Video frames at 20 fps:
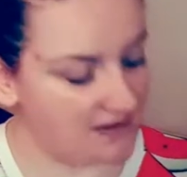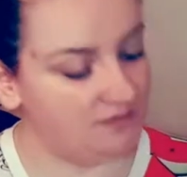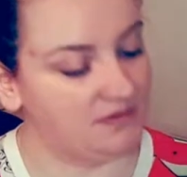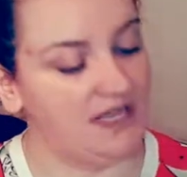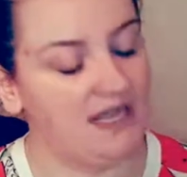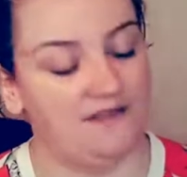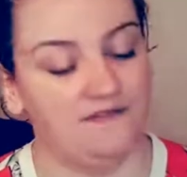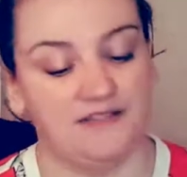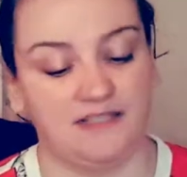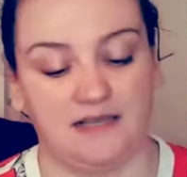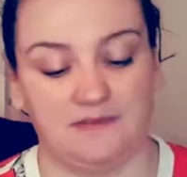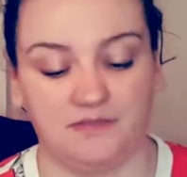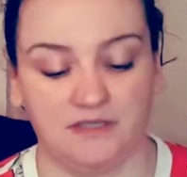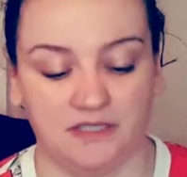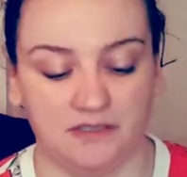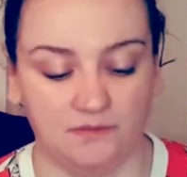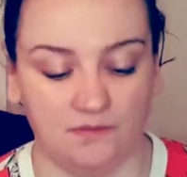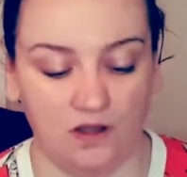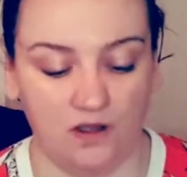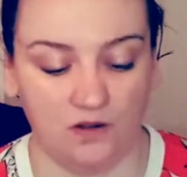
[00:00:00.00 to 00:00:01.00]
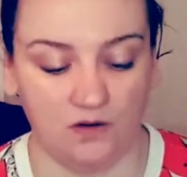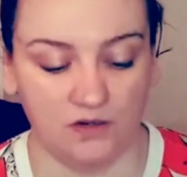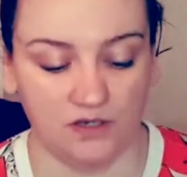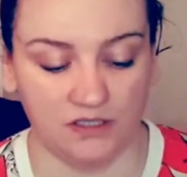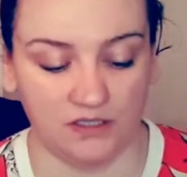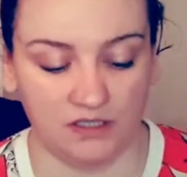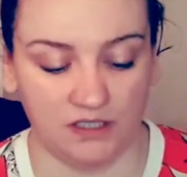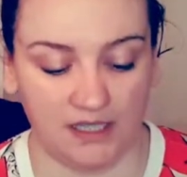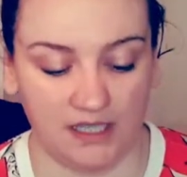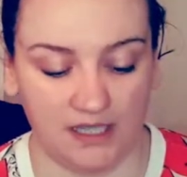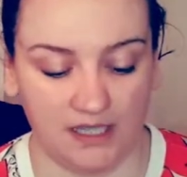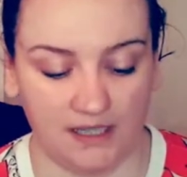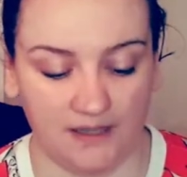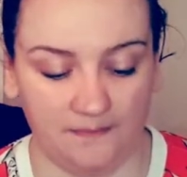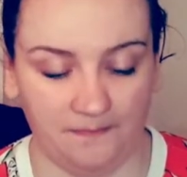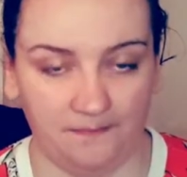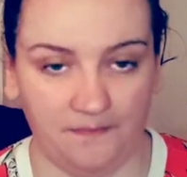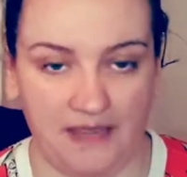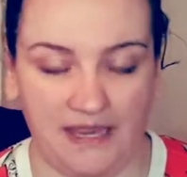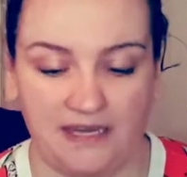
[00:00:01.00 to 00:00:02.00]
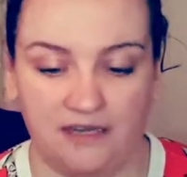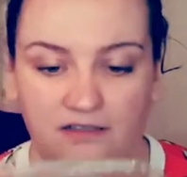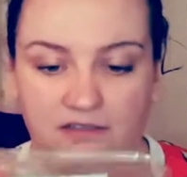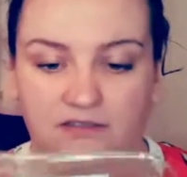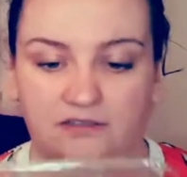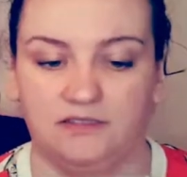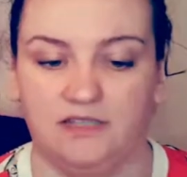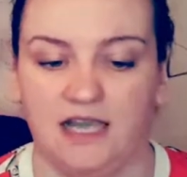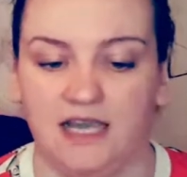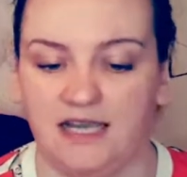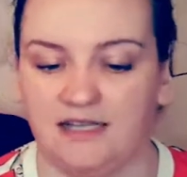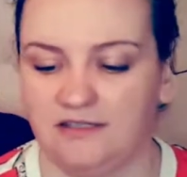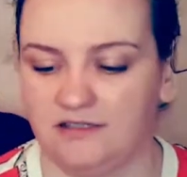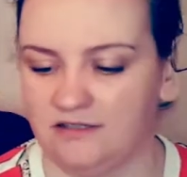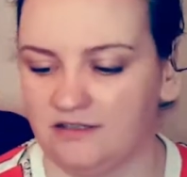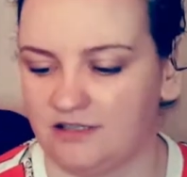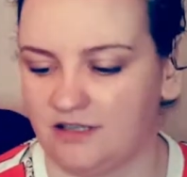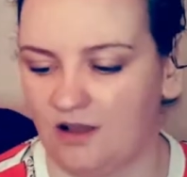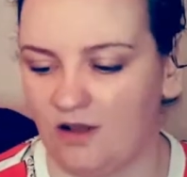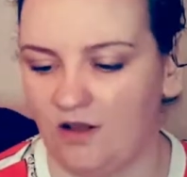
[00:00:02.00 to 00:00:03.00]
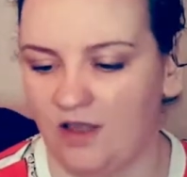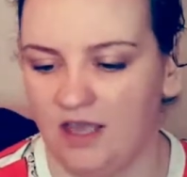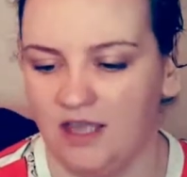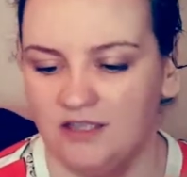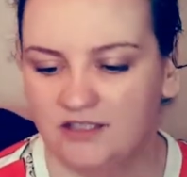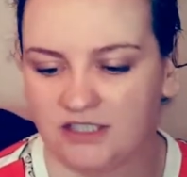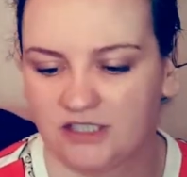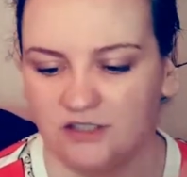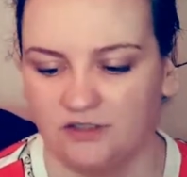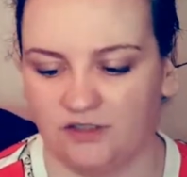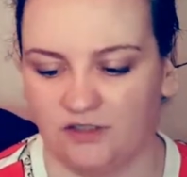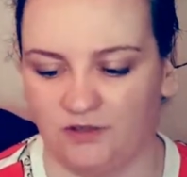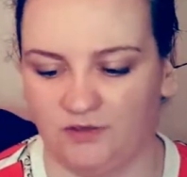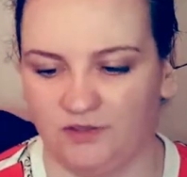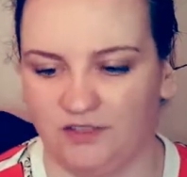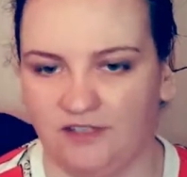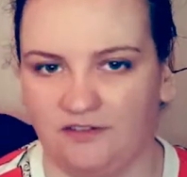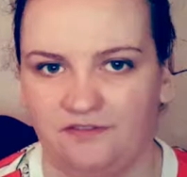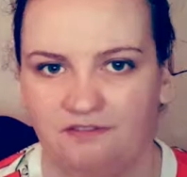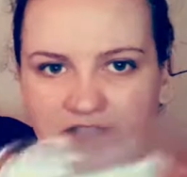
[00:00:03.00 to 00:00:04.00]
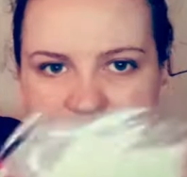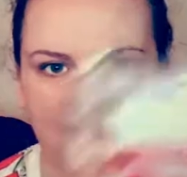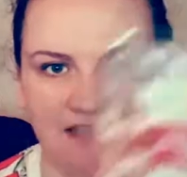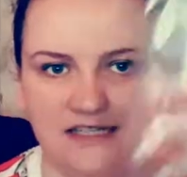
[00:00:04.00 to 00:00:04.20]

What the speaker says: And we have some smoked bacon lardon. So just to show you different,